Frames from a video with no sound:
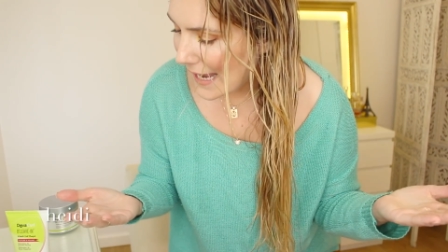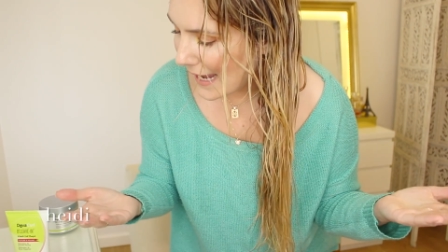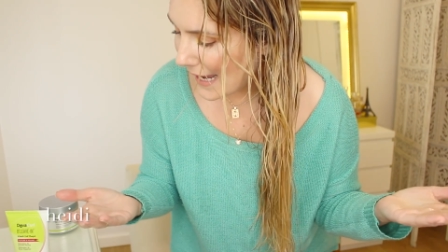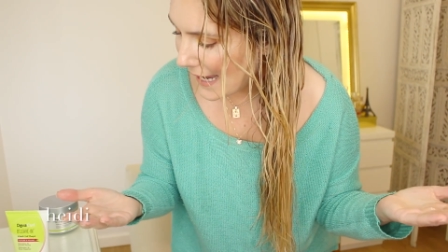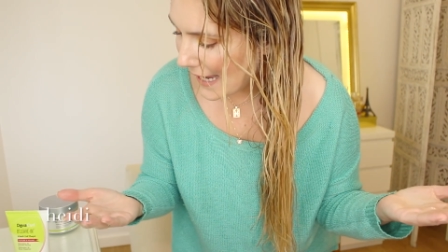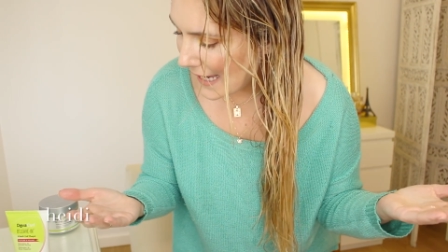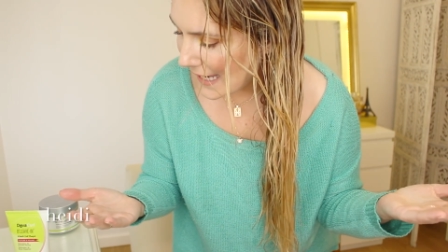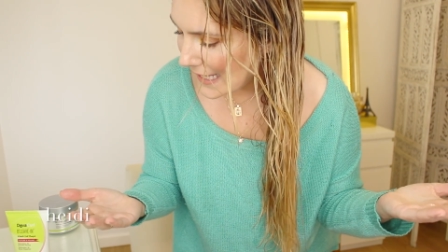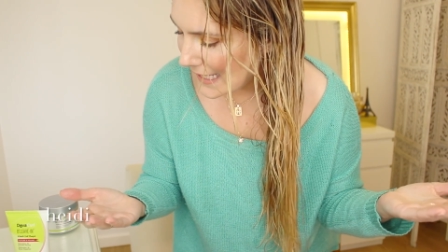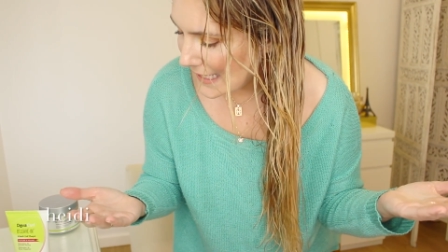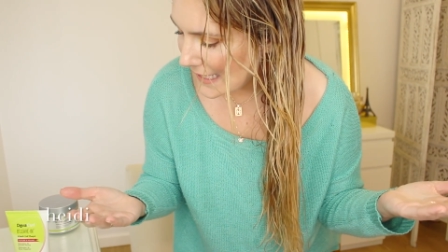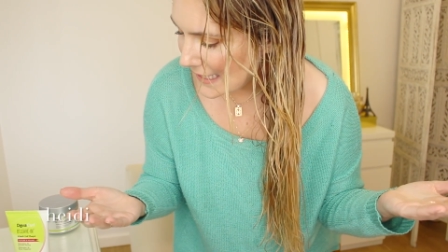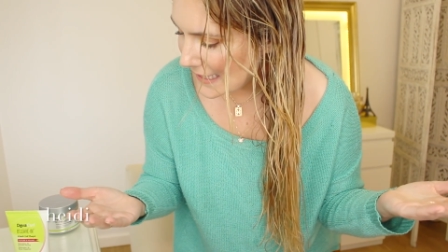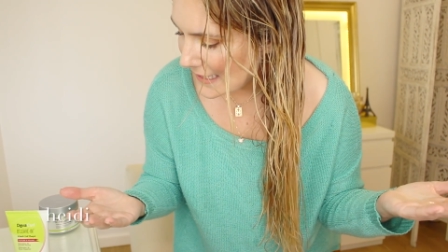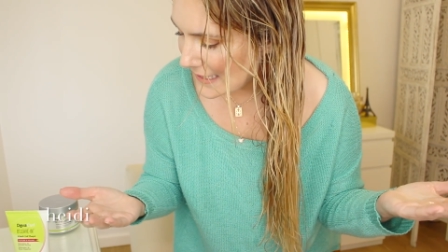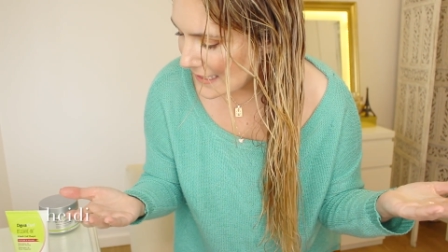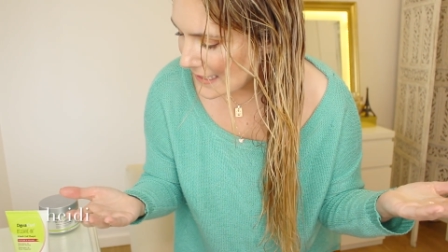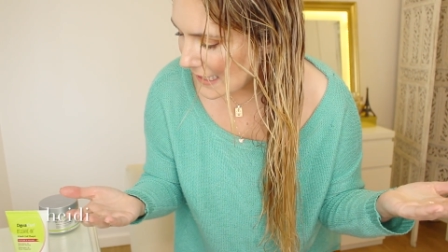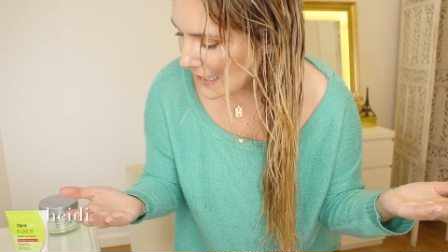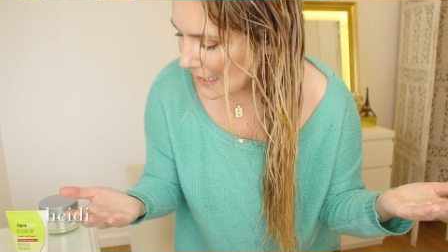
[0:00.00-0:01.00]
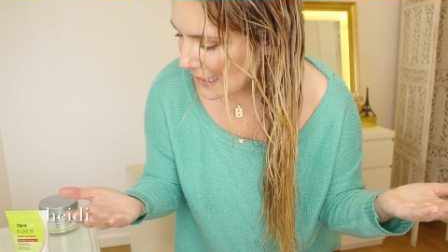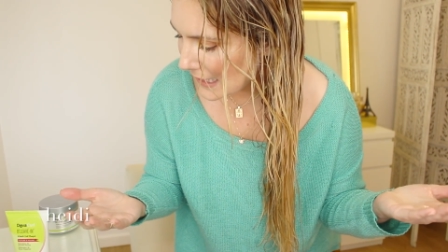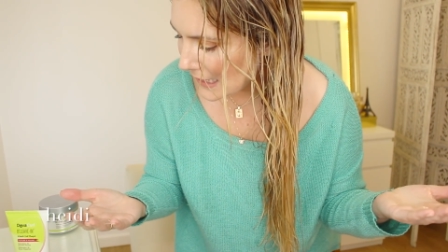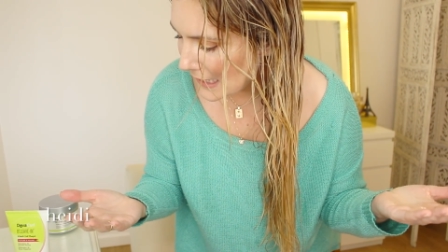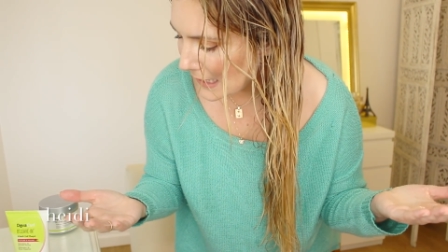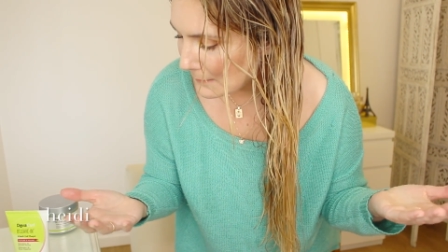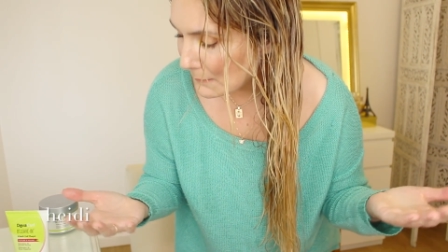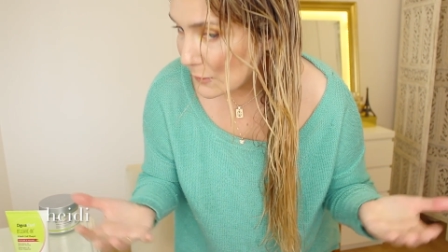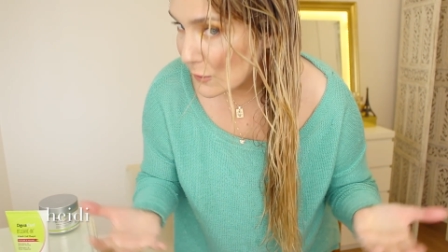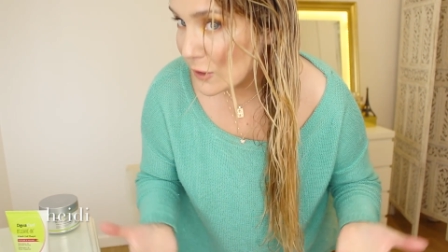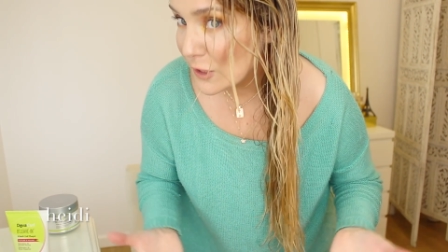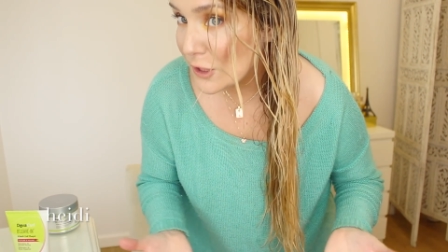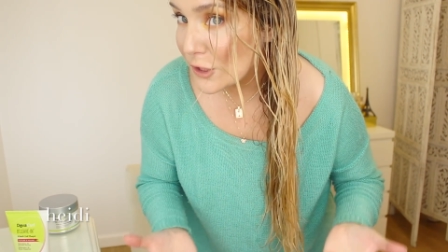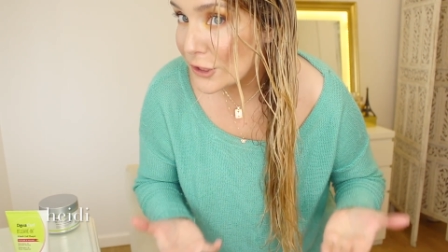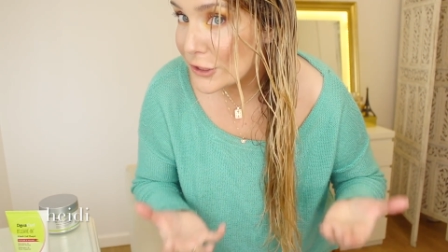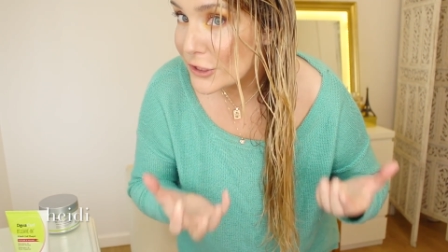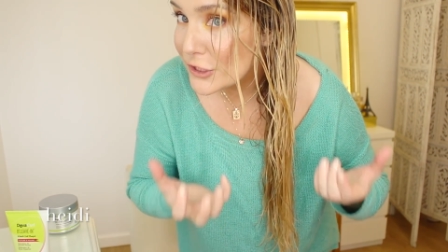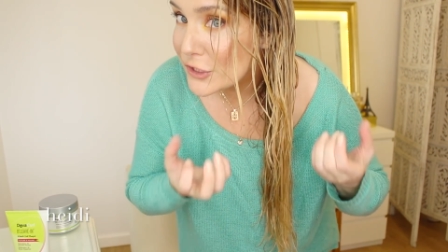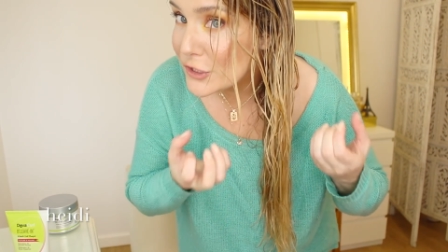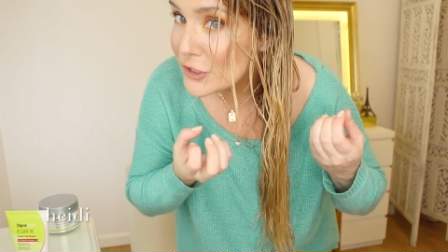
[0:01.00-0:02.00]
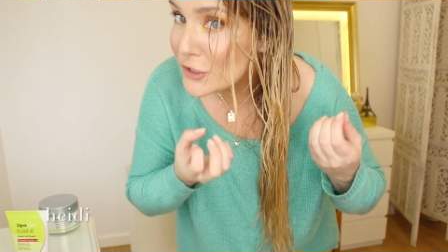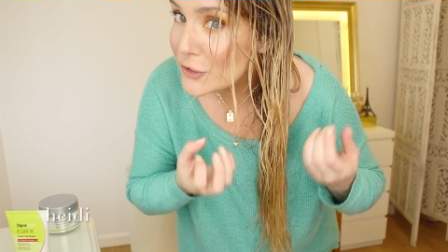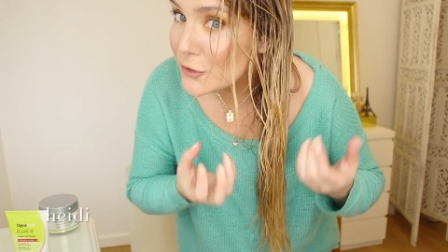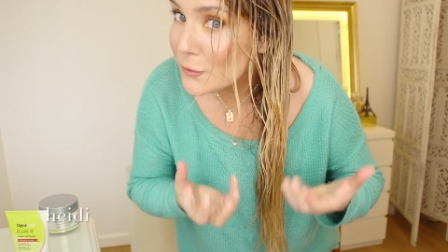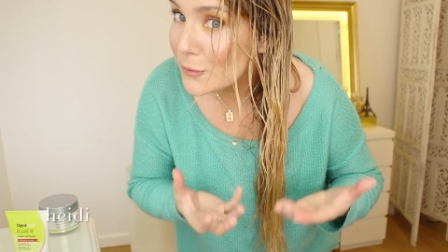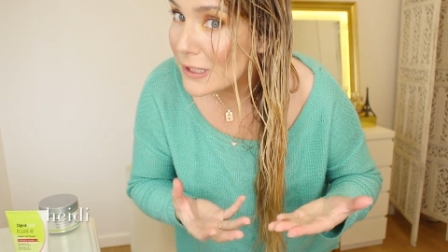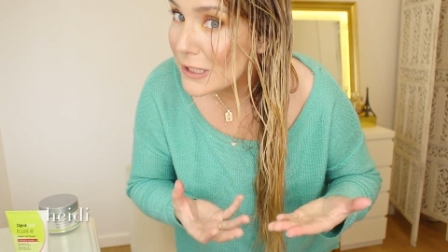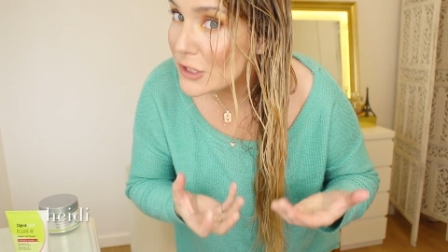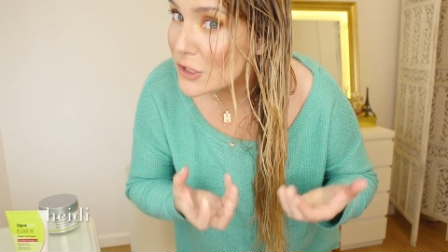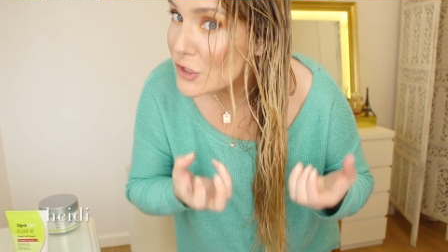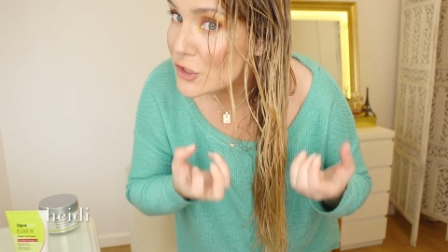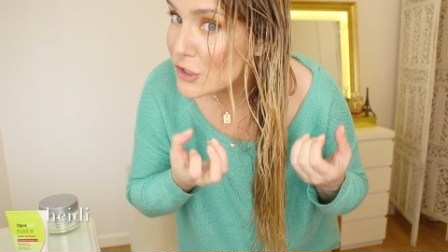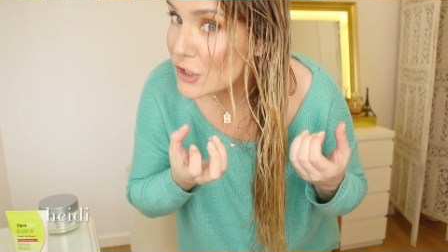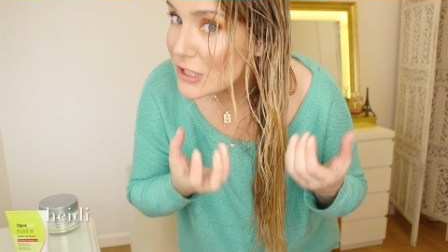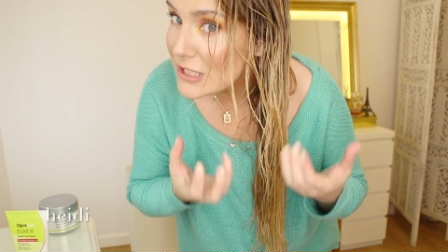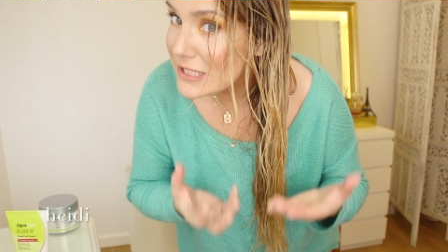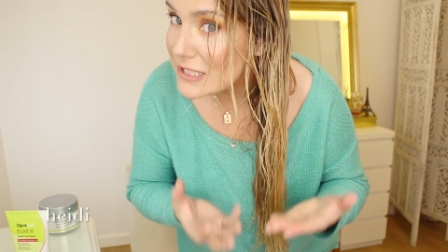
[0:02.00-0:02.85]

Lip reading: and I'm gonna scrunch